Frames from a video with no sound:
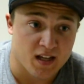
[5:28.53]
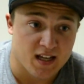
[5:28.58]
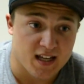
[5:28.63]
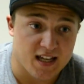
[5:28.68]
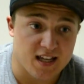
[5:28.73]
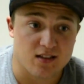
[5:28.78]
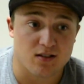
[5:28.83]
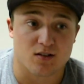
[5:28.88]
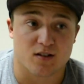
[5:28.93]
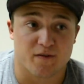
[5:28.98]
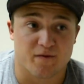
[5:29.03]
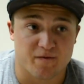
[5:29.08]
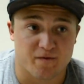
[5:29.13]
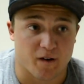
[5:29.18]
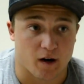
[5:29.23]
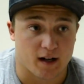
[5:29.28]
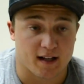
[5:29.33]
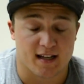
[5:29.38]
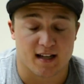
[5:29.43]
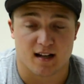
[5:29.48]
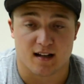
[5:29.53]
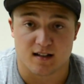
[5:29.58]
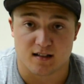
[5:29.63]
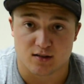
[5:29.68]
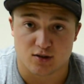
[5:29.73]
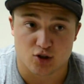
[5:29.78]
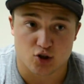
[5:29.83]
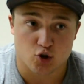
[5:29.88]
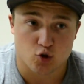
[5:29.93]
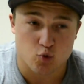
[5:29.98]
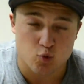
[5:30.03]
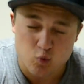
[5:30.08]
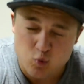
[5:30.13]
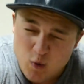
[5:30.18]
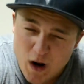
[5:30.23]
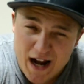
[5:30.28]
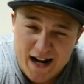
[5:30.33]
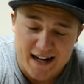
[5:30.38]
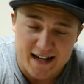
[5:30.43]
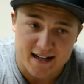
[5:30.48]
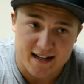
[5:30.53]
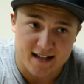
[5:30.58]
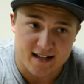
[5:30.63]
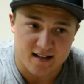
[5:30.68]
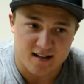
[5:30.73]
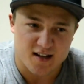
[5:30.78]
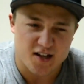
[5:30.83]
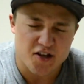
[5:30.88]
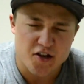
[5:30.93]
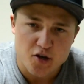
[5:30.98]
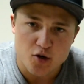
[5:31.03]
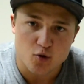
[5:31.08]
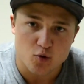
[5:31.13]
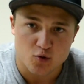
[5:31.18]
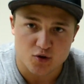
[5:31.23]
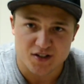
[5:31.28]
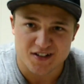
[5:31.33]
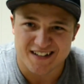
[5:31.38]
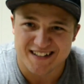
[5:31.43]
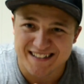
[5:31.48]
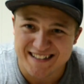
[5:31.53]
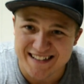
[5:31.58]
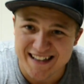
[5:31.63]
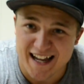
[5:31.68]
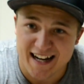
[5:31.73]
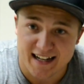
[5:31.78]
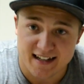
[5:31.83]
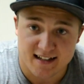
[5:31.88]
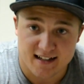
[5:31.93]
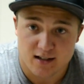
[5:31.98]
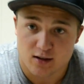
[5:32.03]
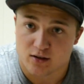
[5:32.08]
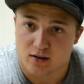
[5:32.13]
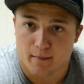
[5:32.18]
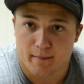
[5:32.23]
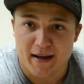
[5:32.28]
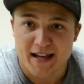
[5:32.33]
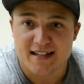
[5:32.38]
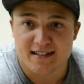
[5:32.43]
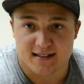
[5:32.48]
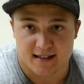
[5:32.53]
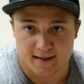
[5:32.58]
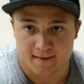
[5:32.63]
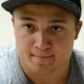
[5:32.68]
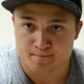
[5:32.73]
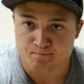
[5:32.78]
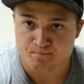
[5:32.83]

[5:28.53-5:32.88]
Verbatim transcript: he looked fucking shredded and huge and aesthetic, and he looked amazing.